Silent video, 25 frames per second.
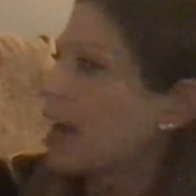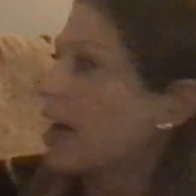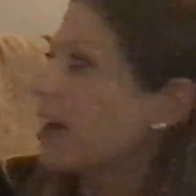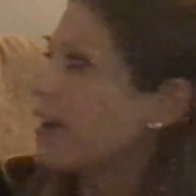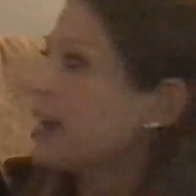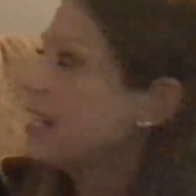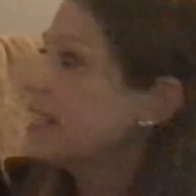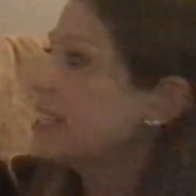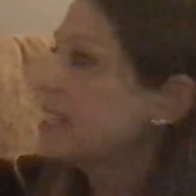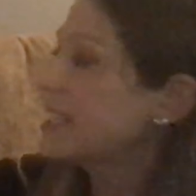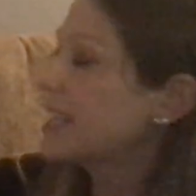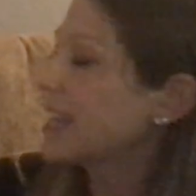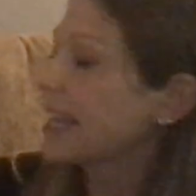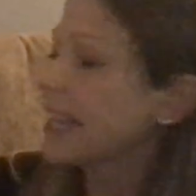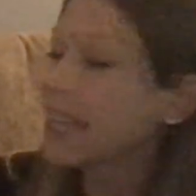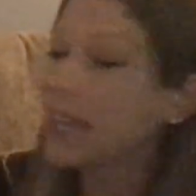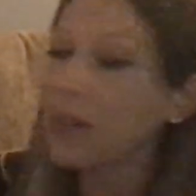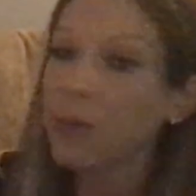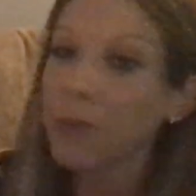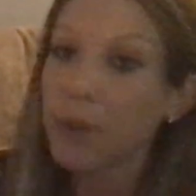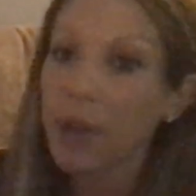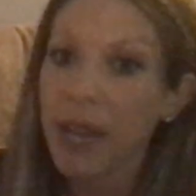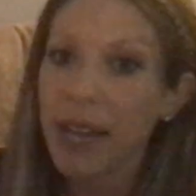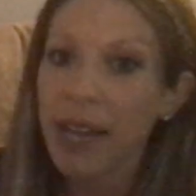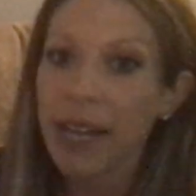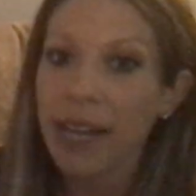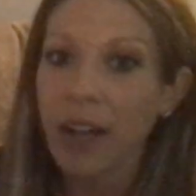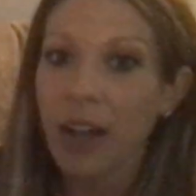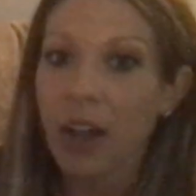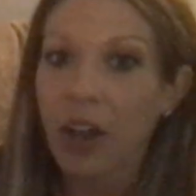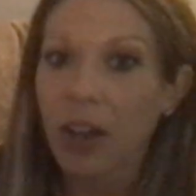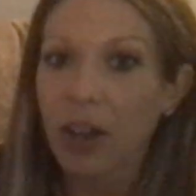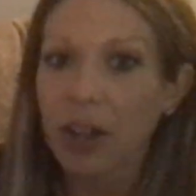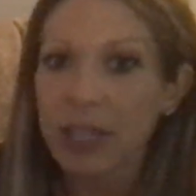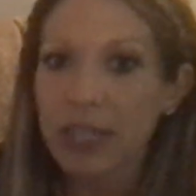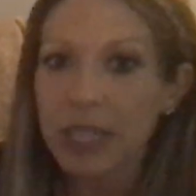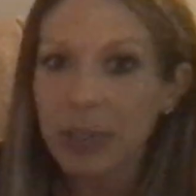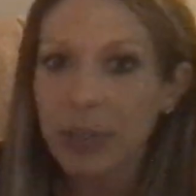All right, second one,
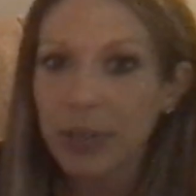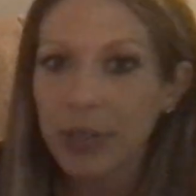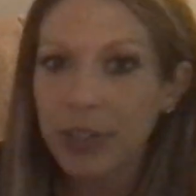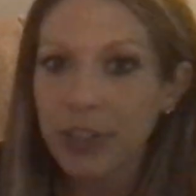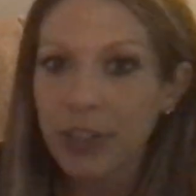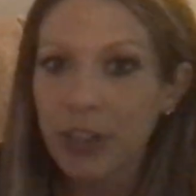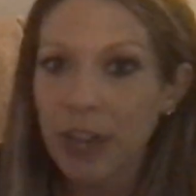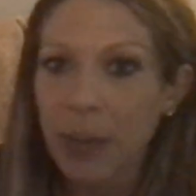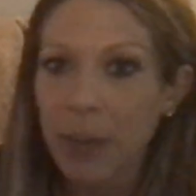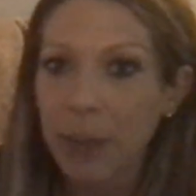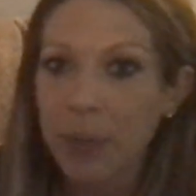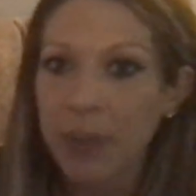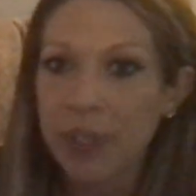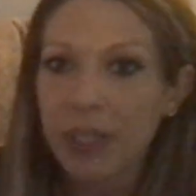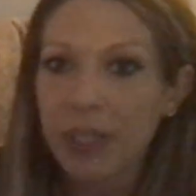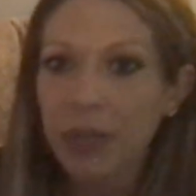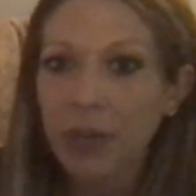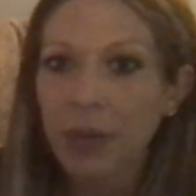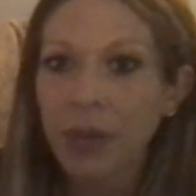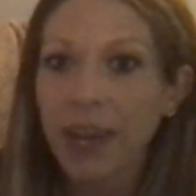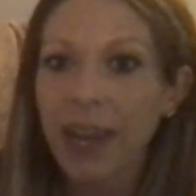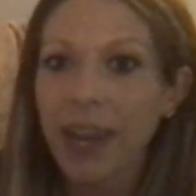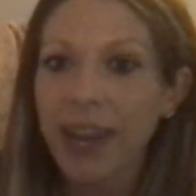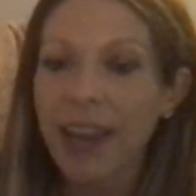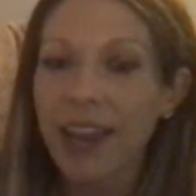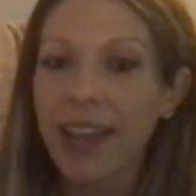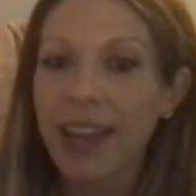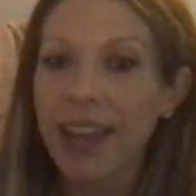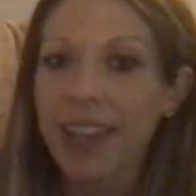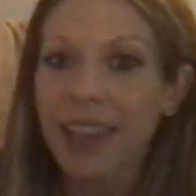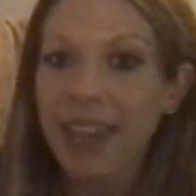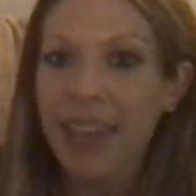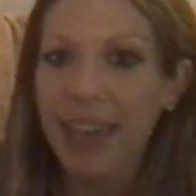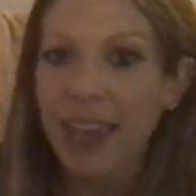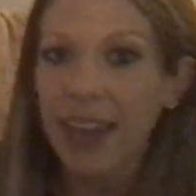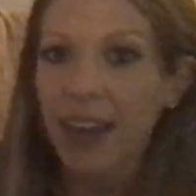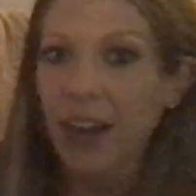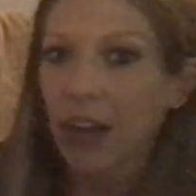also a trapezoid.
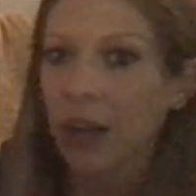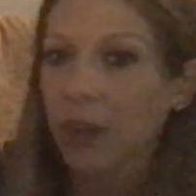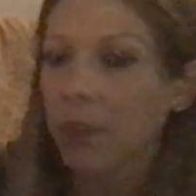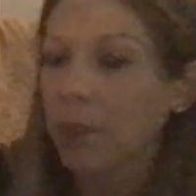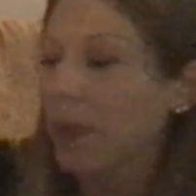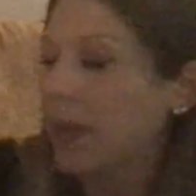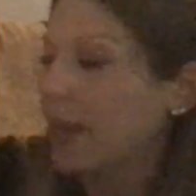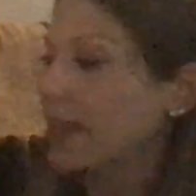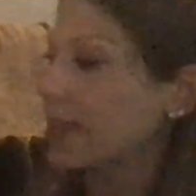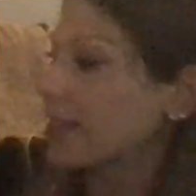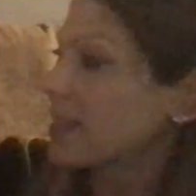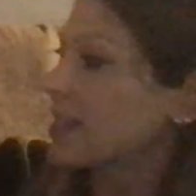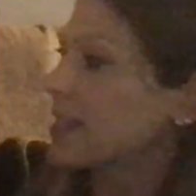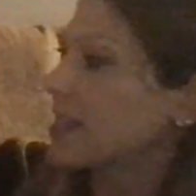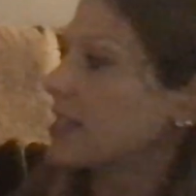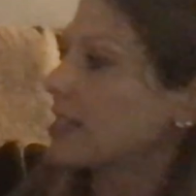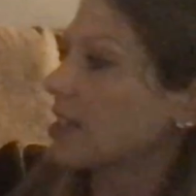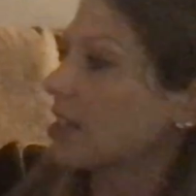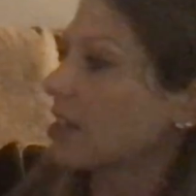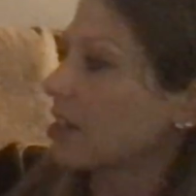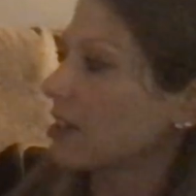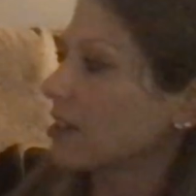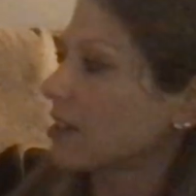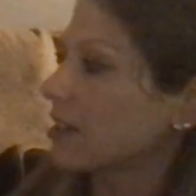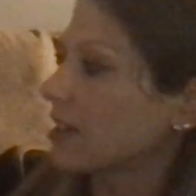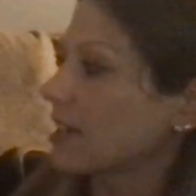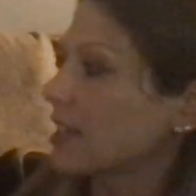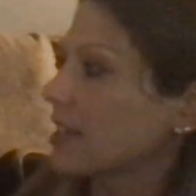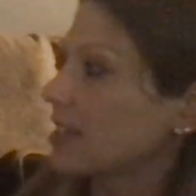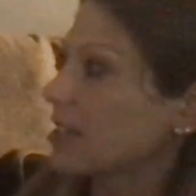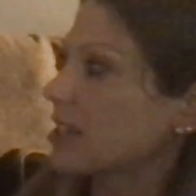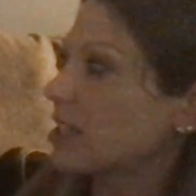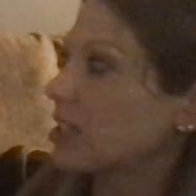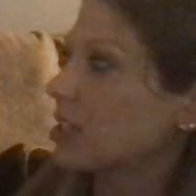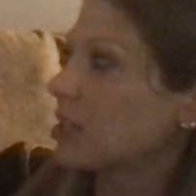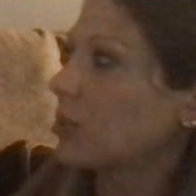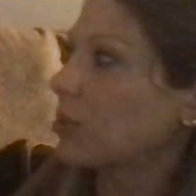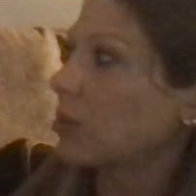Again, our bases are
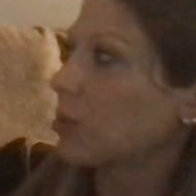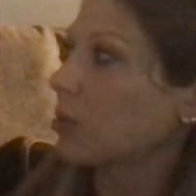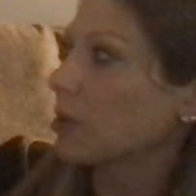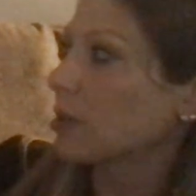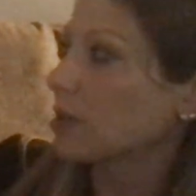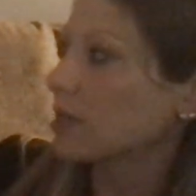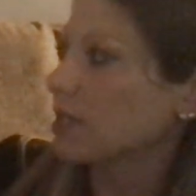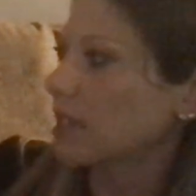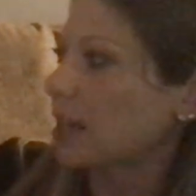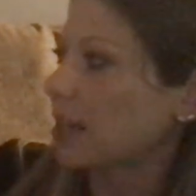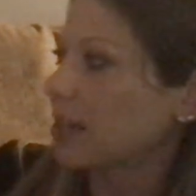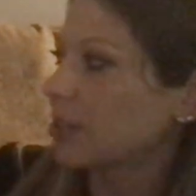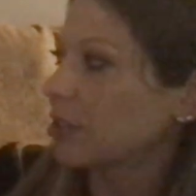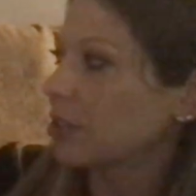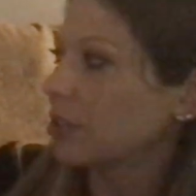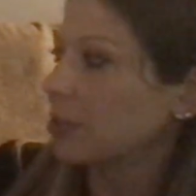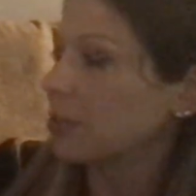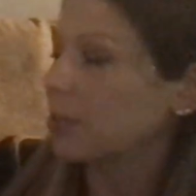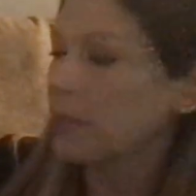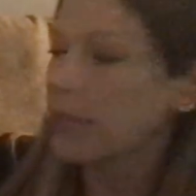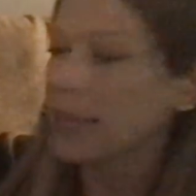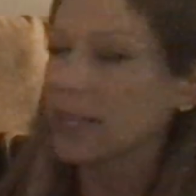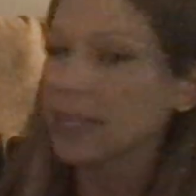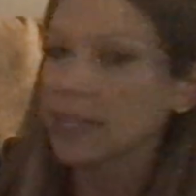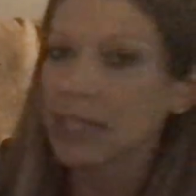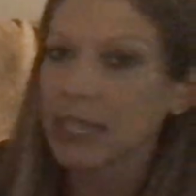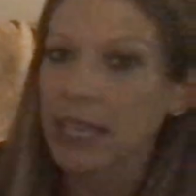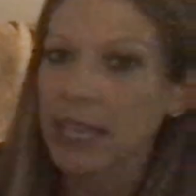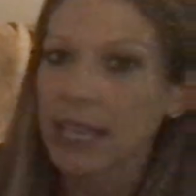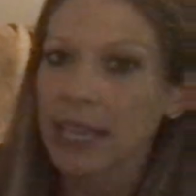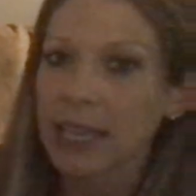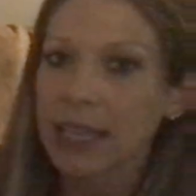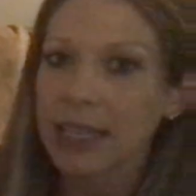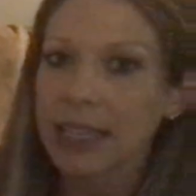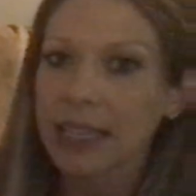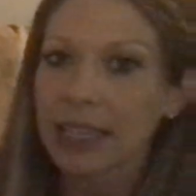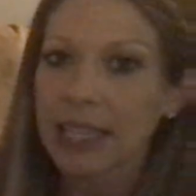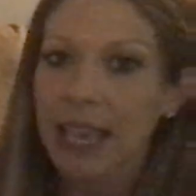these two horizontal
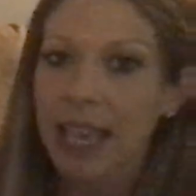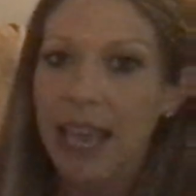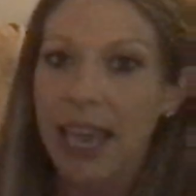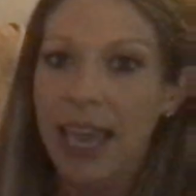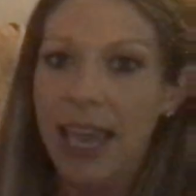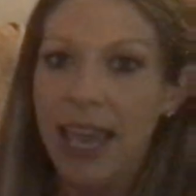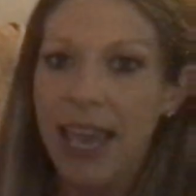pieces.